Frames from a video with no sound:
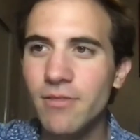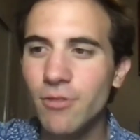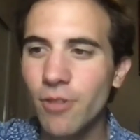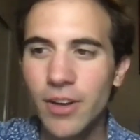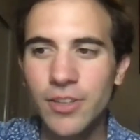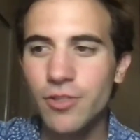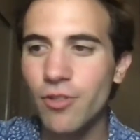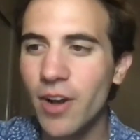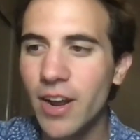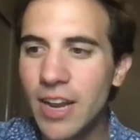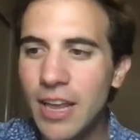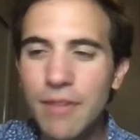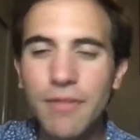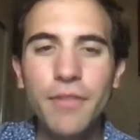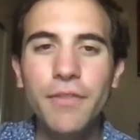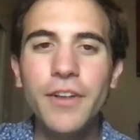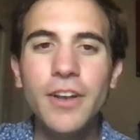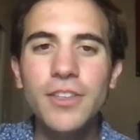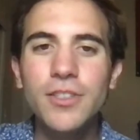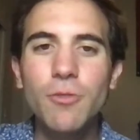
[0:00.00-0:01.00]
Great trade. Even
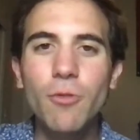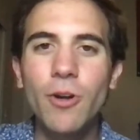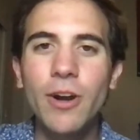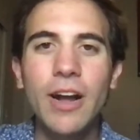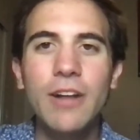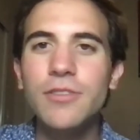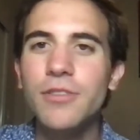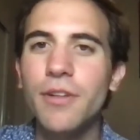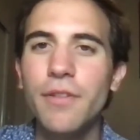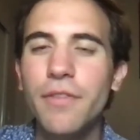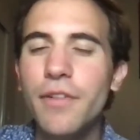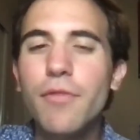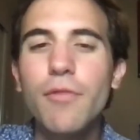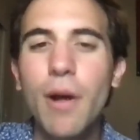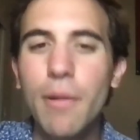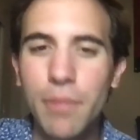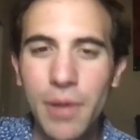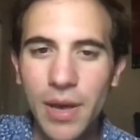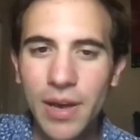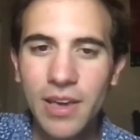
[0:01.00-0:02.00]
if he doesn't work out, it's only a
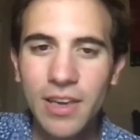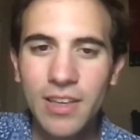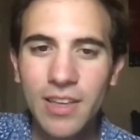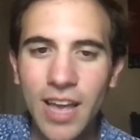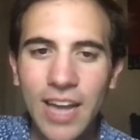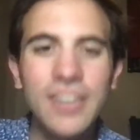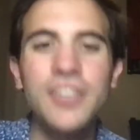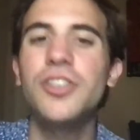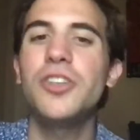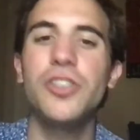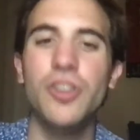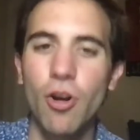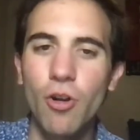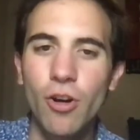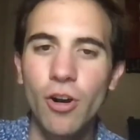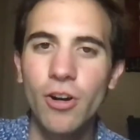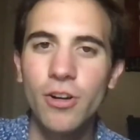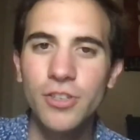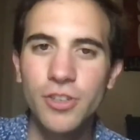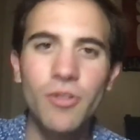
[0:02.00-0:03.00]
5th-round pick, and he's a star,
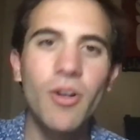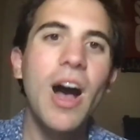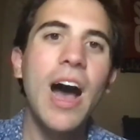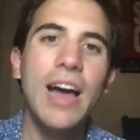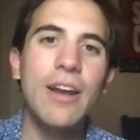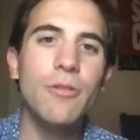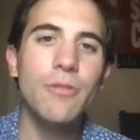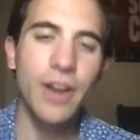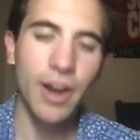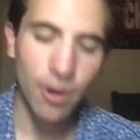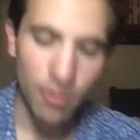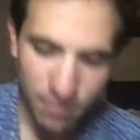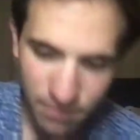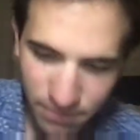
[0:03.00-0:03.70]
so I don't care.